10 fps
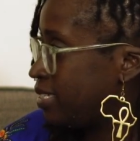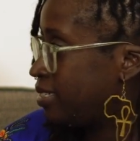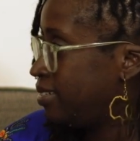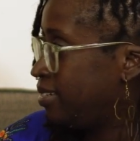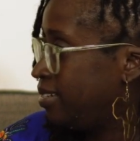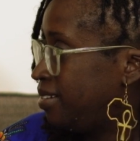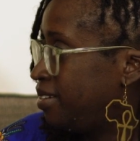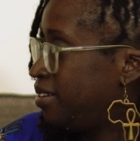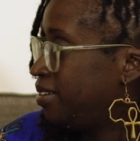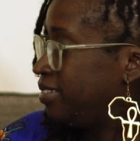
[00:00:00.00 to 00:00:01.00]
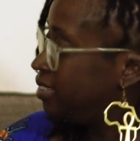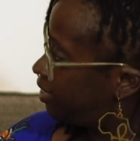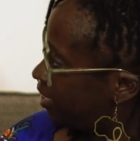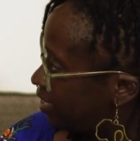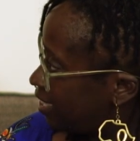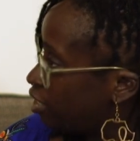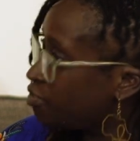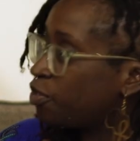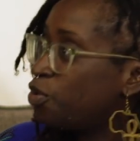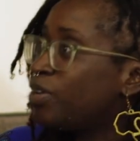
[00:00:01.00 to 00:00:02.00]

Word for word: This is it. They can also... Do you understand? Yeah.